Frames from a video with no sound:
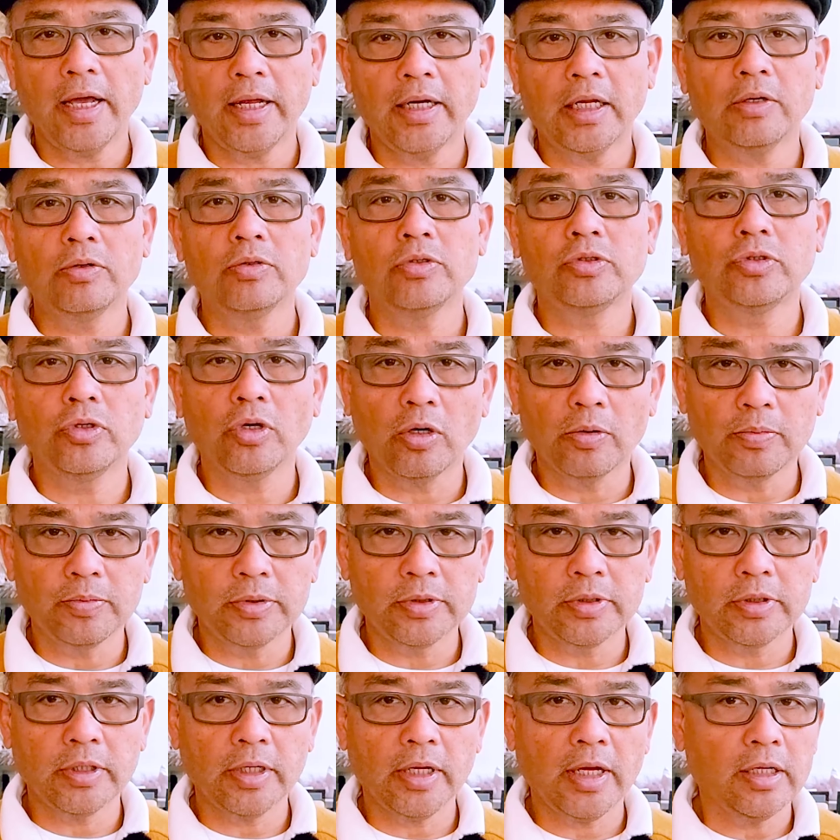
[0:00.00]
and our
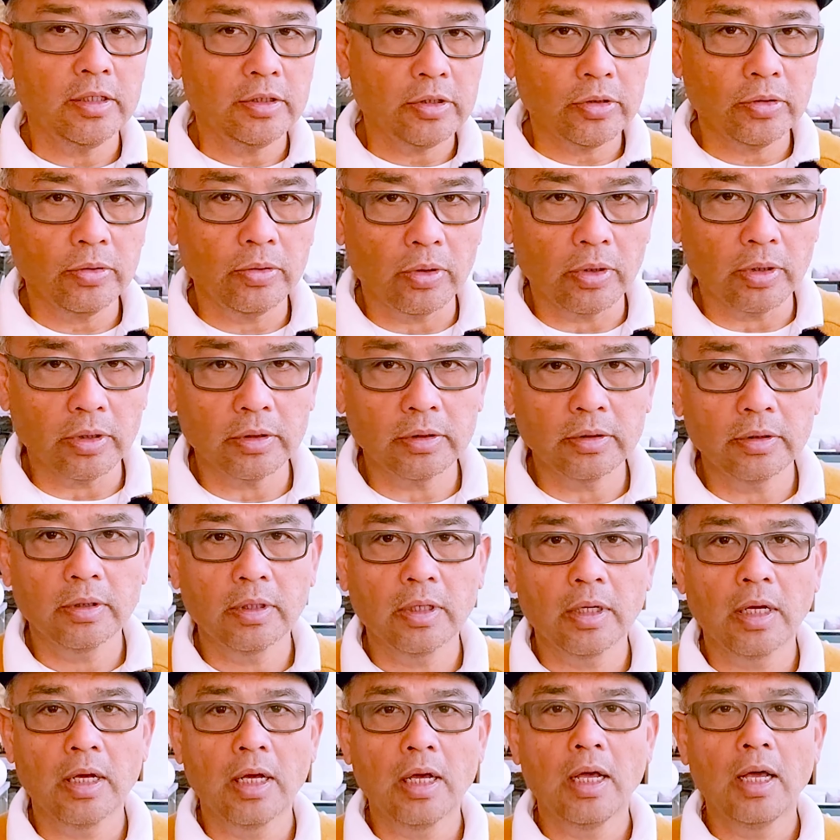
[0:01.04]
jobs, and so on.
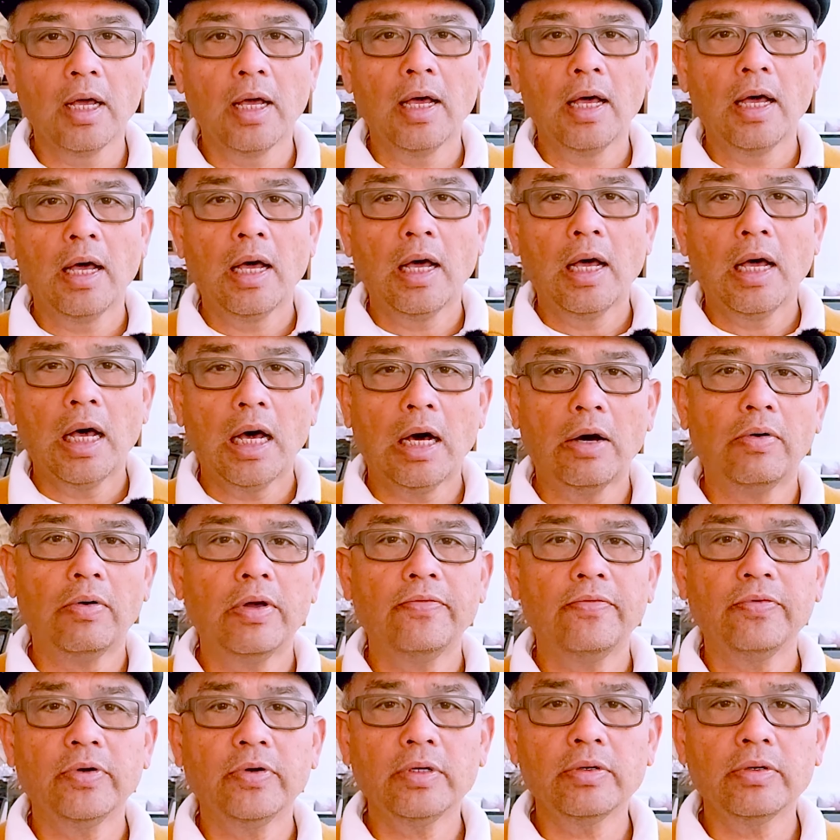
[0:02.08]

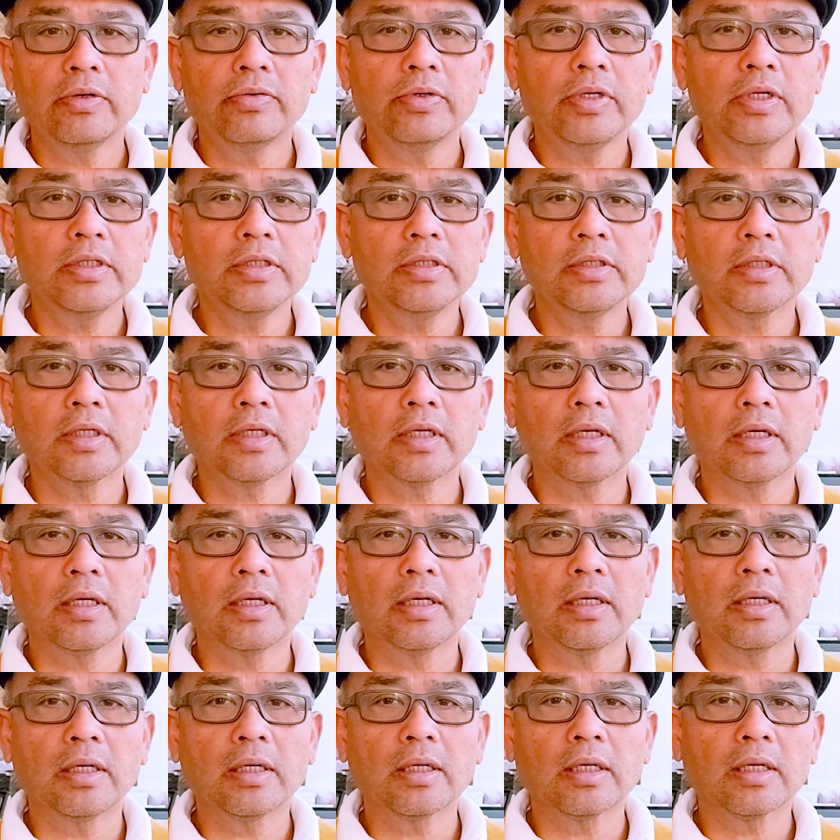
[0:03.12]
However, rizq
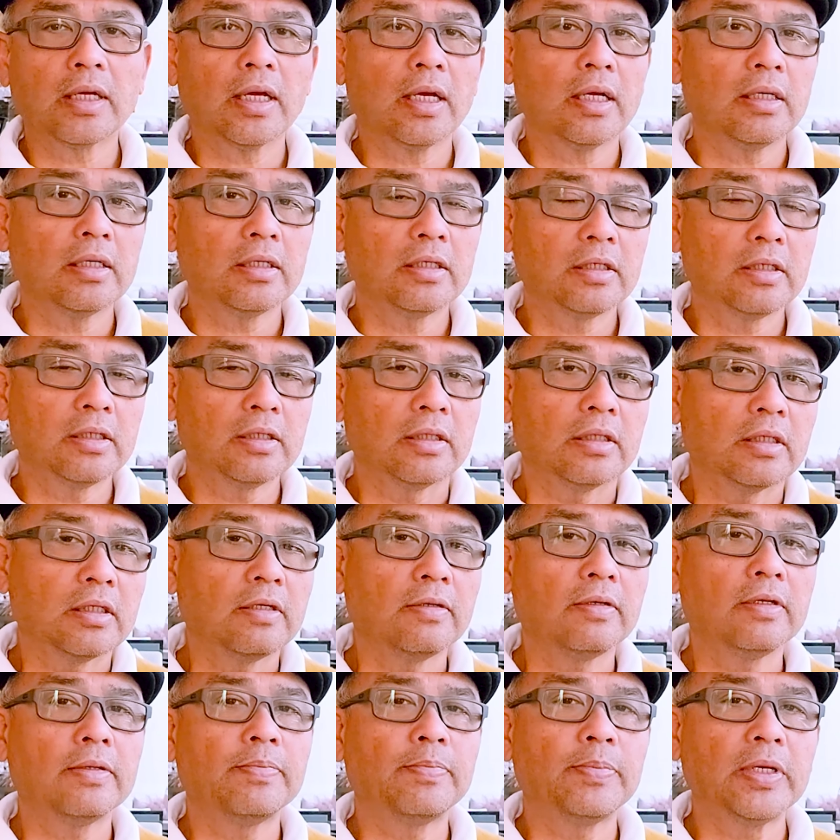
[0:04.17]
can
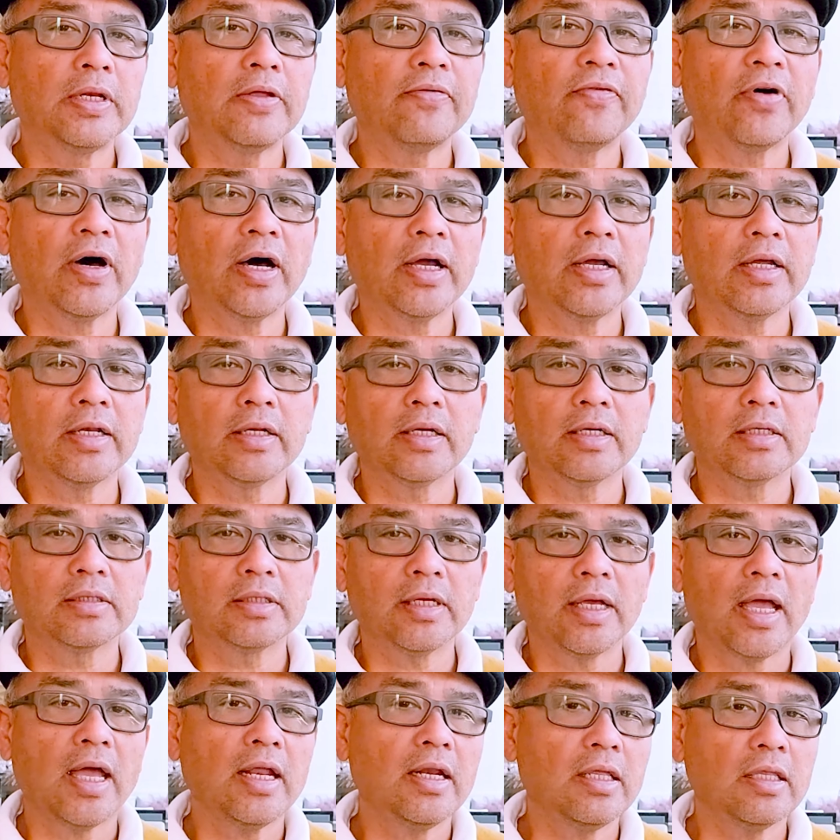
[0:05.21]
be defined
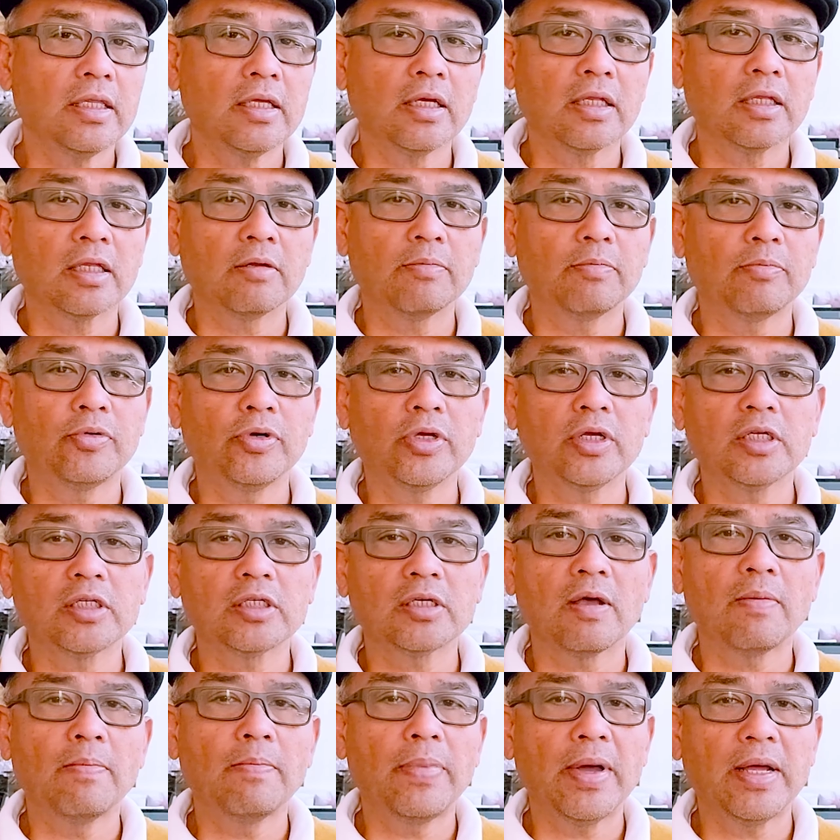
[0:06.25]
as anything that brings
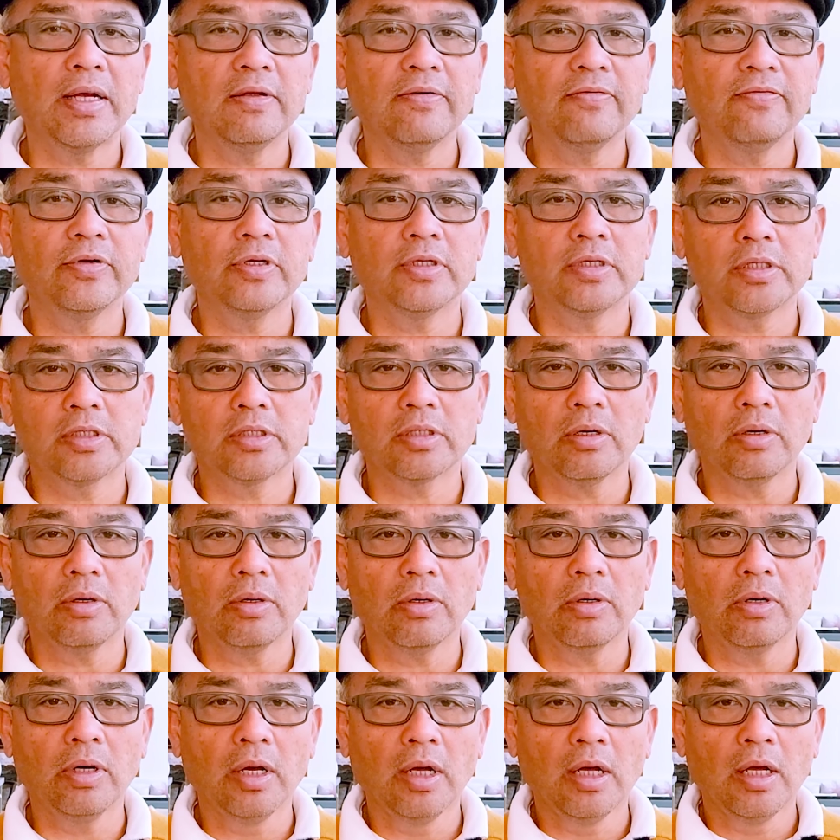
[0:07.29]
benefits
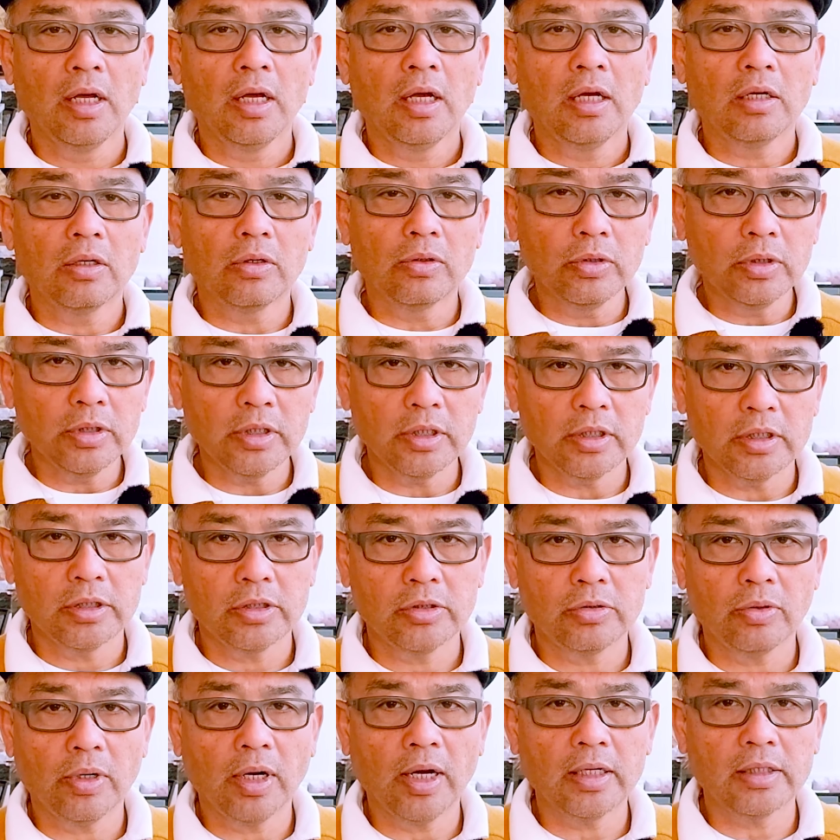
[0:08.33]
or goodness
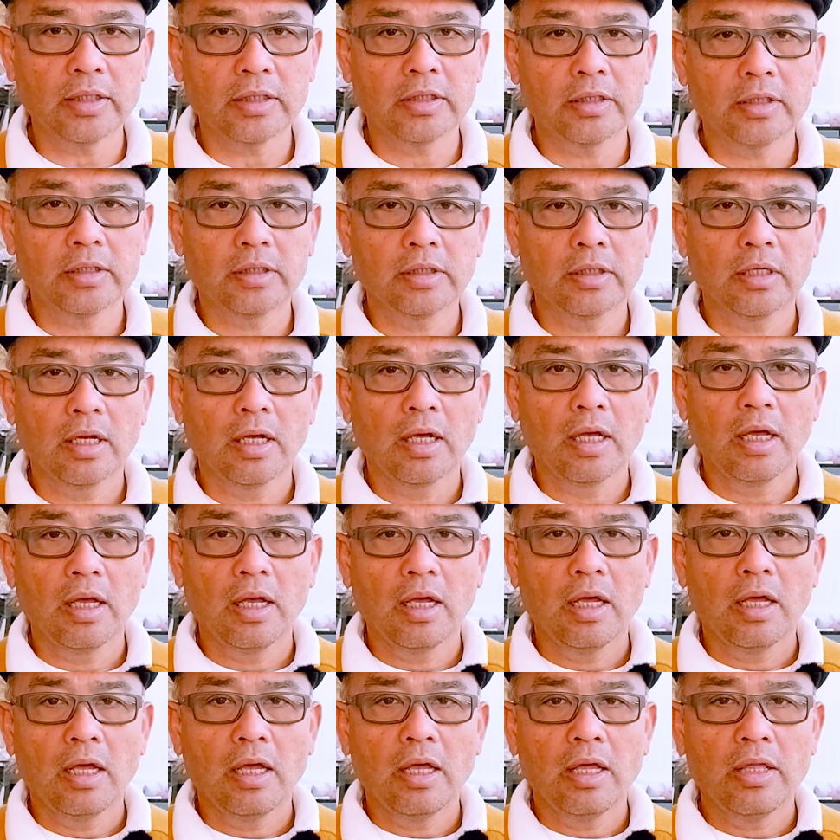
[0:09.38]
to us.
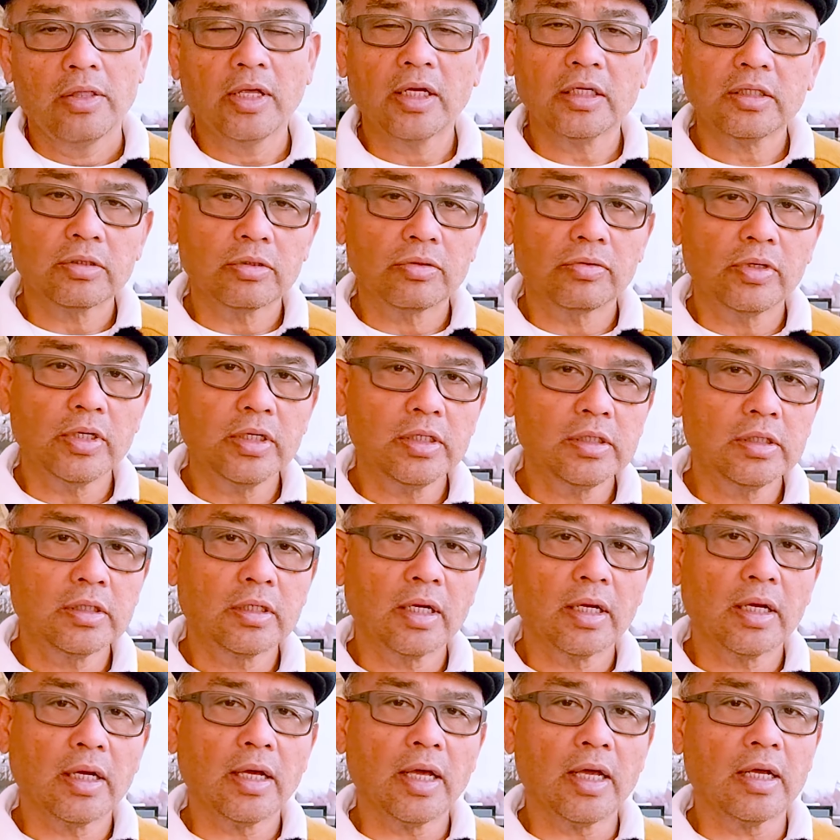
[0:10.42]
Thus,
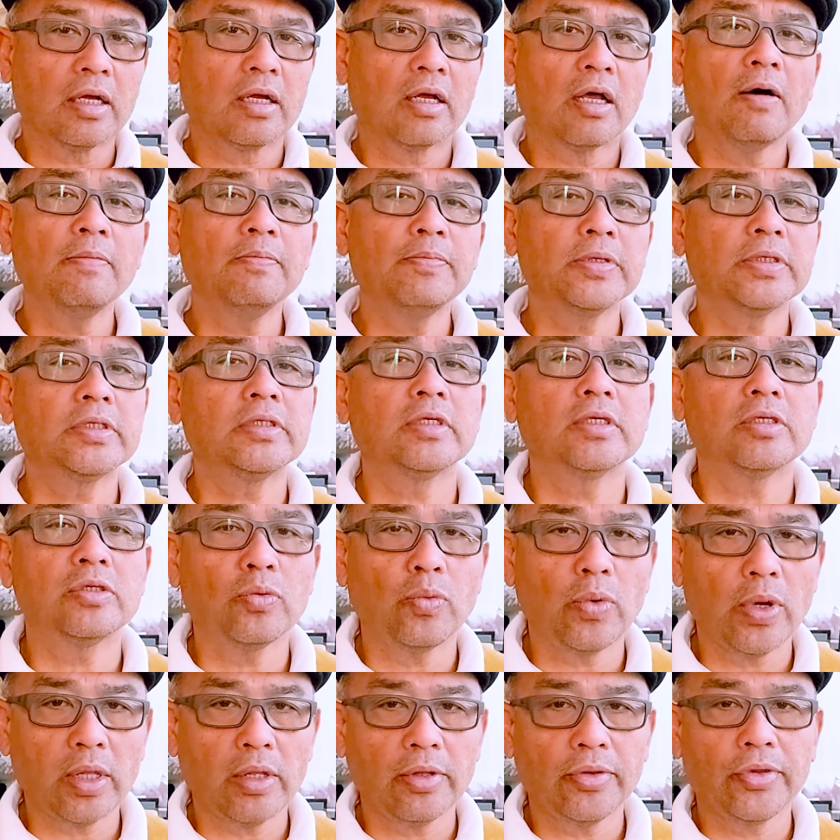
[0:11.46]
rizq encompasses
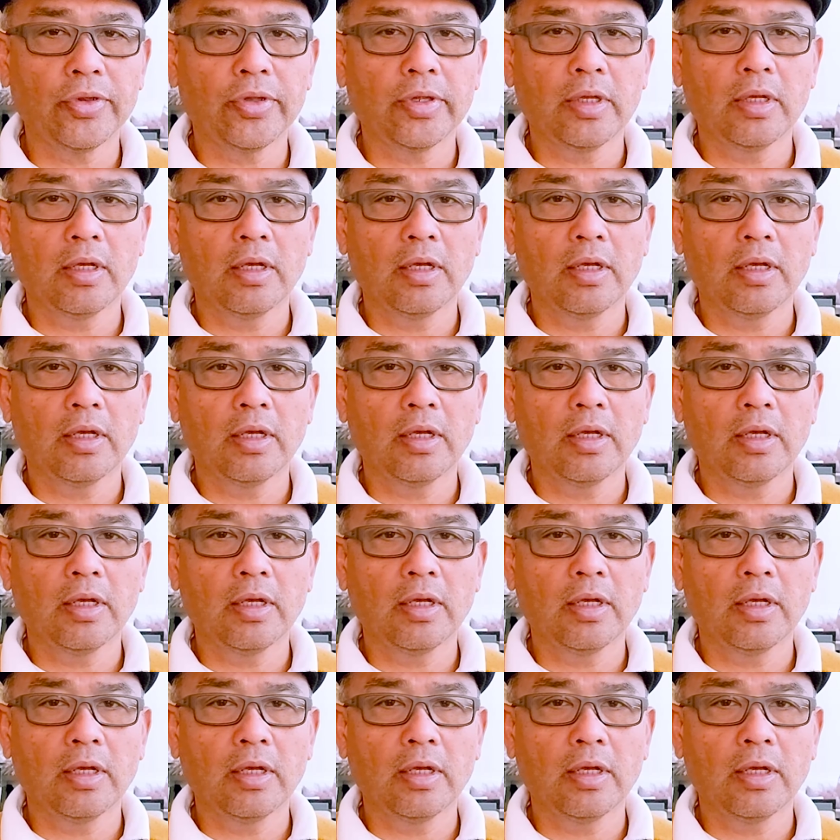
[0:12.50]
wealth,